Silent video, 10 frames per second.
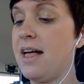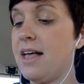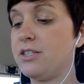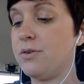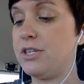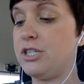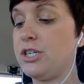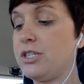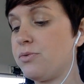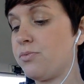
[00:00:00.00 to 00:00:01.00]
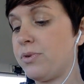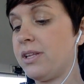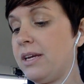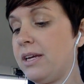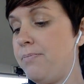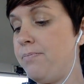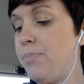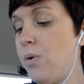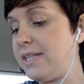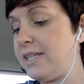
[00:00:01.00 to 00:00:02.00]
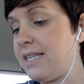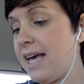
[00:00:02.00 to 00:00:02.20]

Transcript: So it just really points